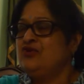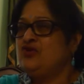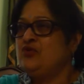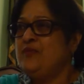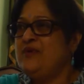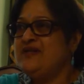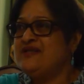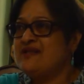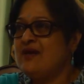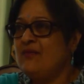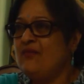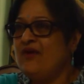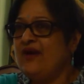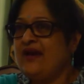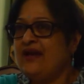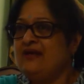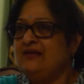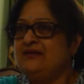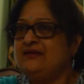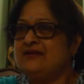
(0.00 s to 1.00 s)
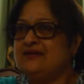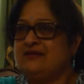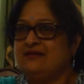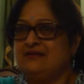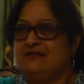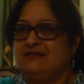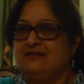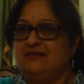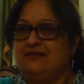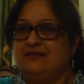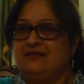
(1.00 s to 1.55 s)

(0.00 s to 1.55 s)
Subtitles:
to be somewhere else?